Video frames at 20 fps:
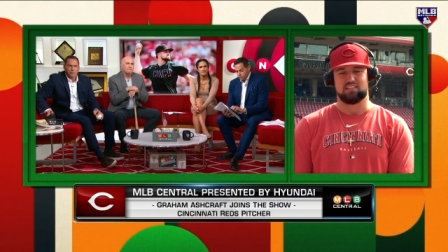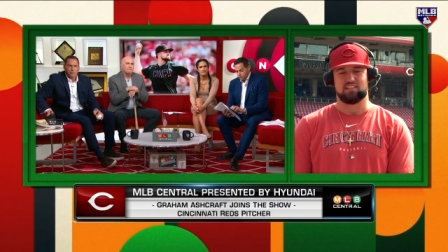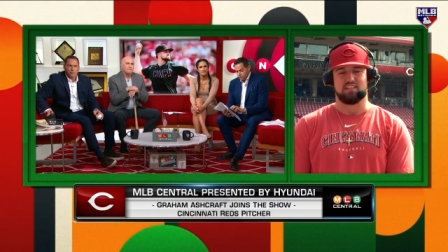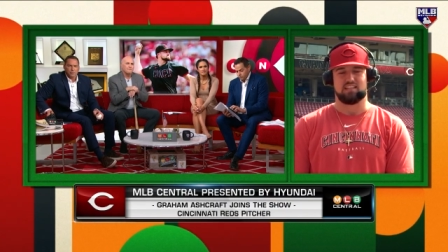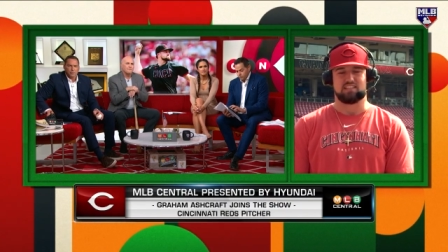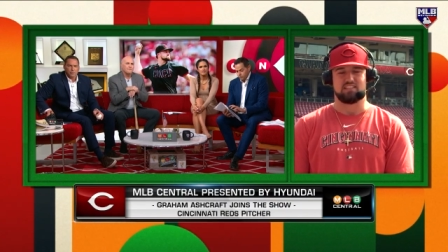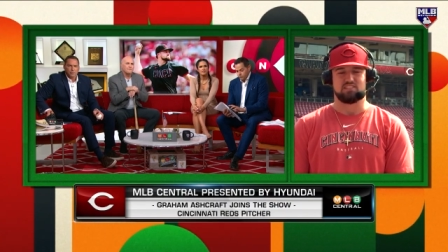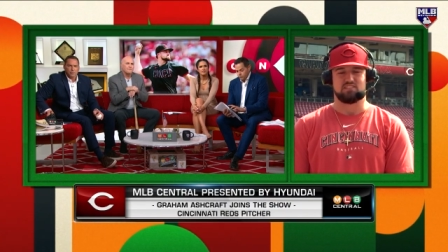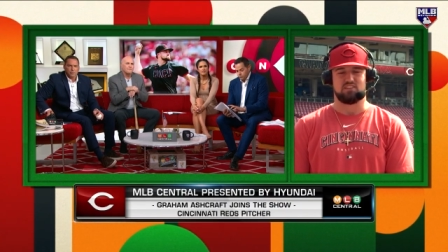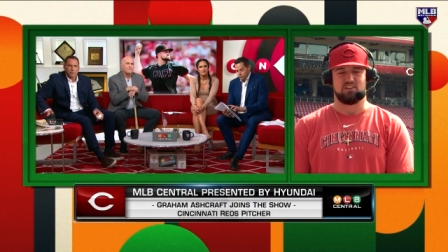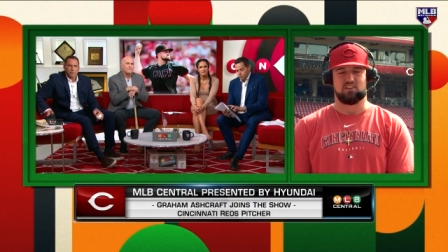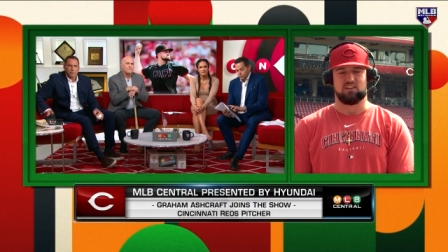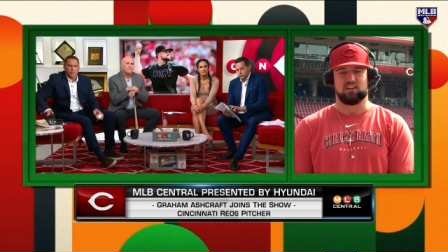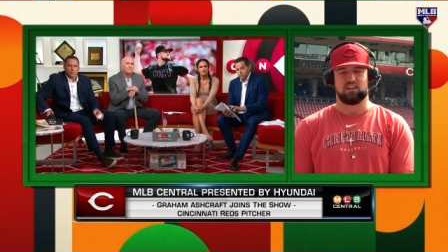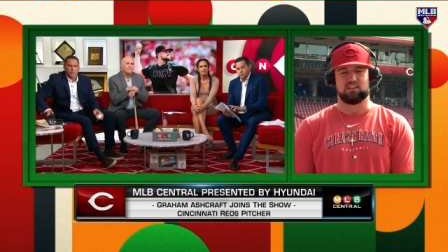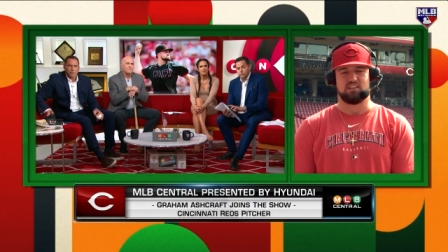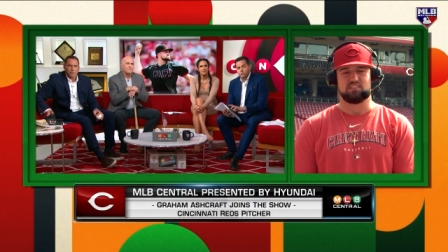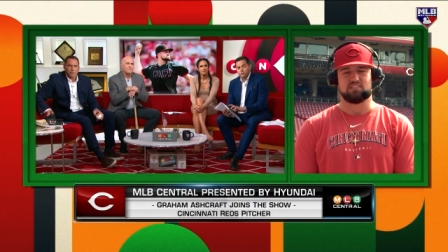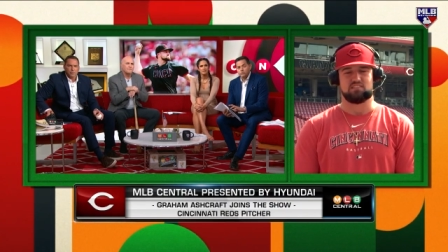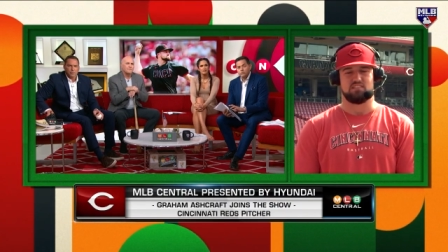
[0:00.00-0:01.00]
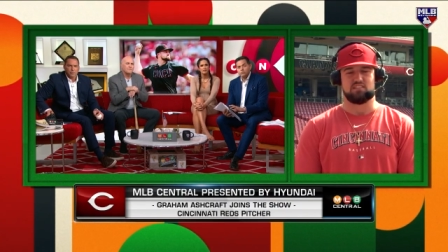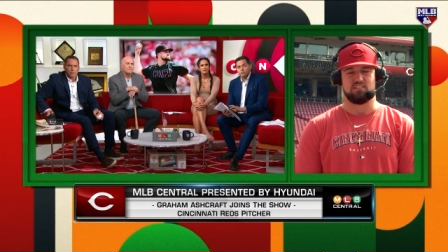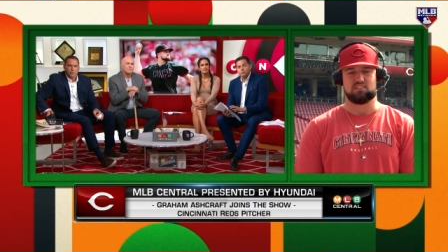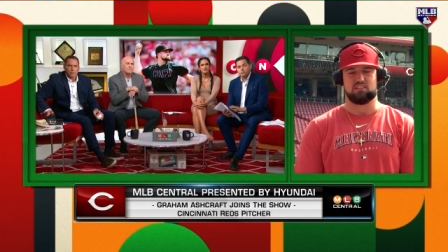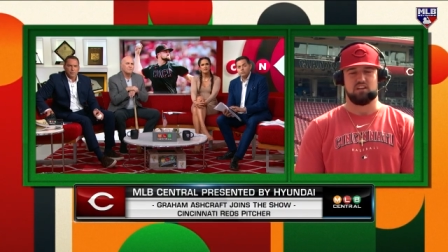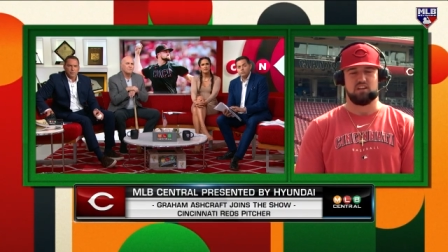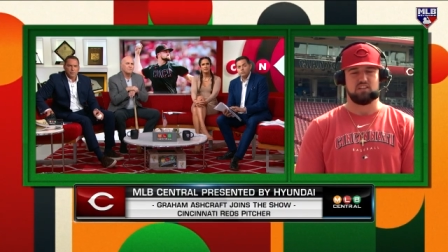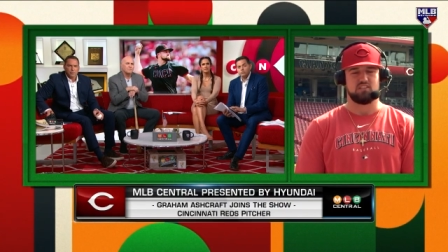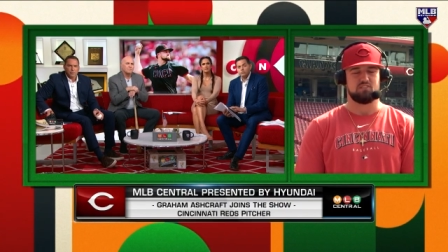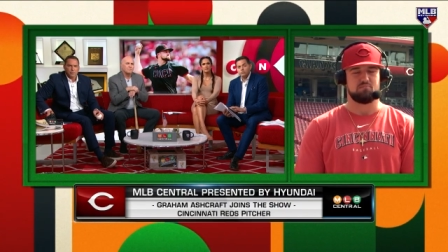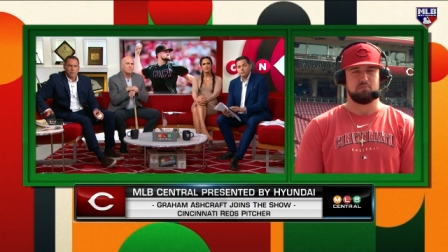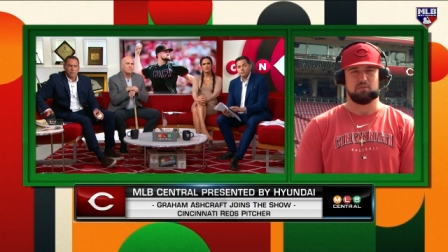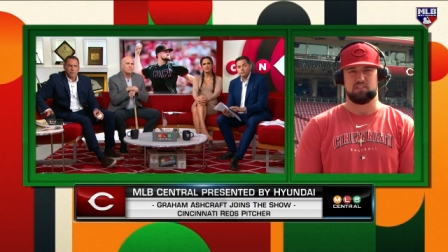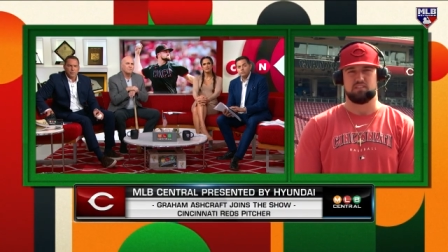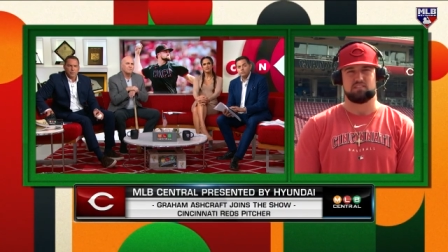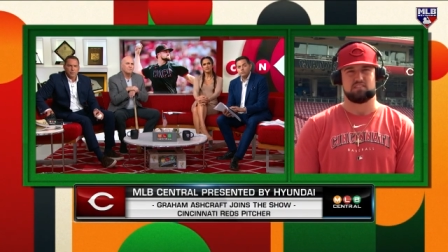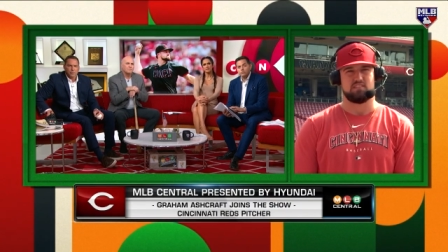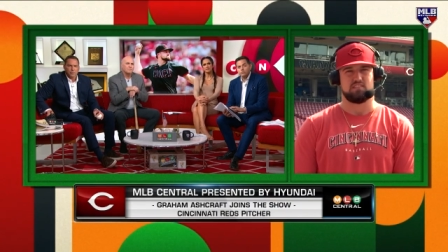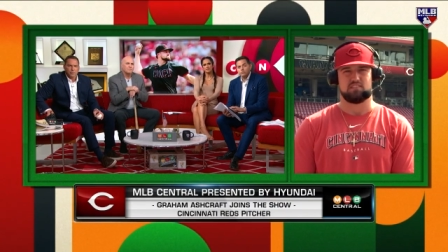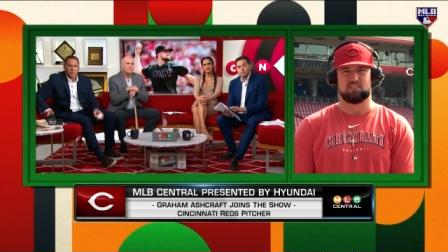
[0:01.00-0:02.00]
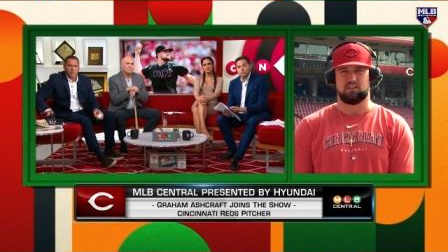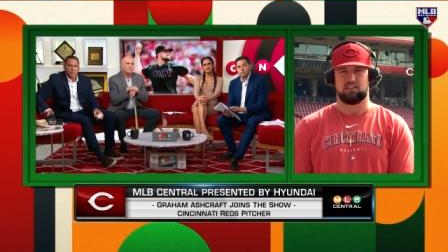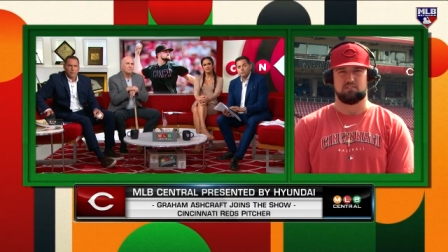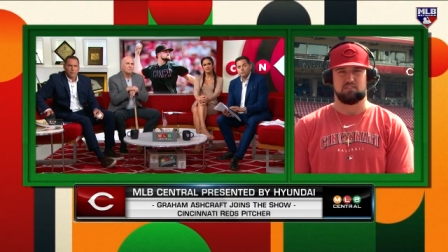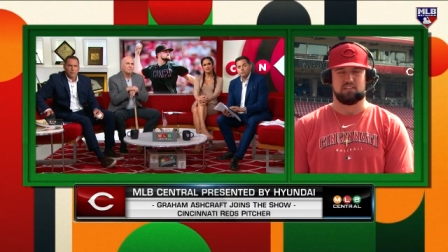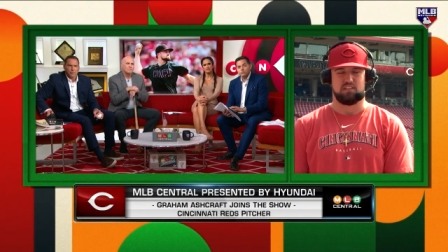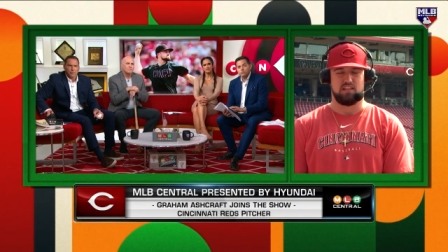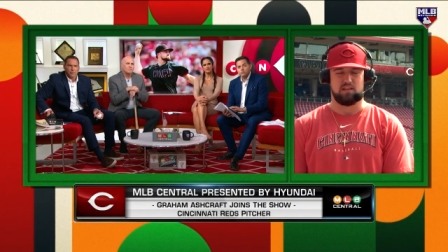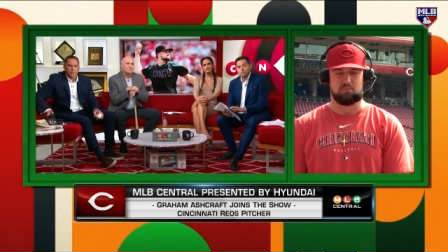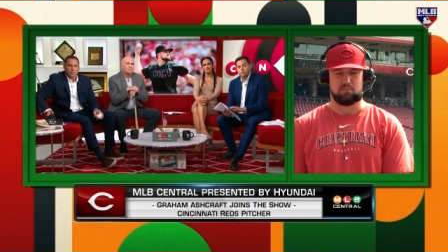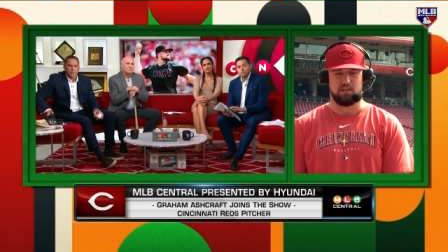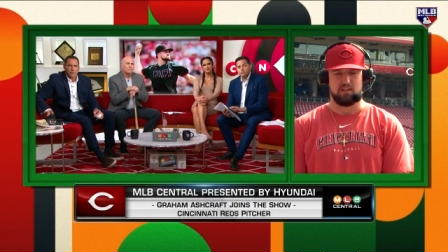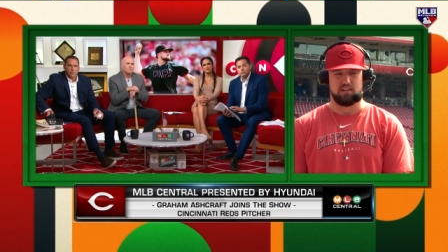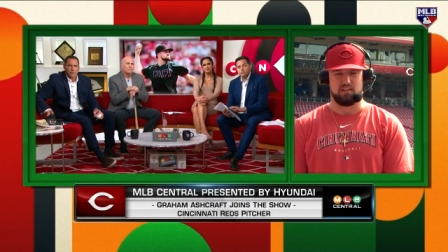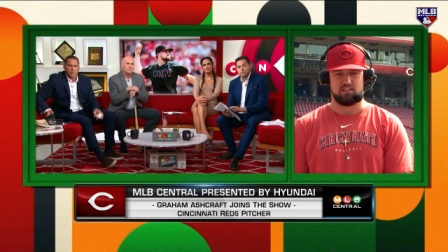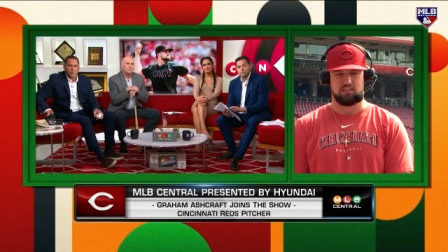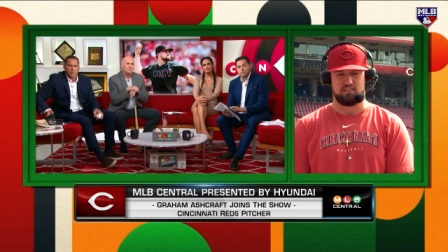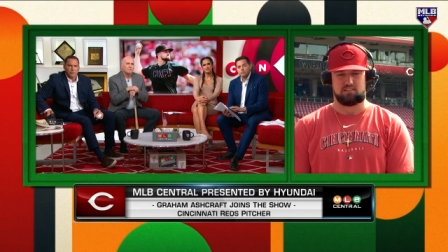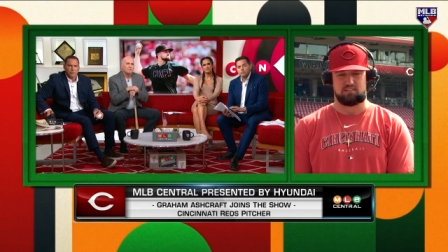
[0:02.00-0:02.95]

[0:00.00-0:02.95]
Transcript: like in certain areas to the touch, but it's it's not really that bad.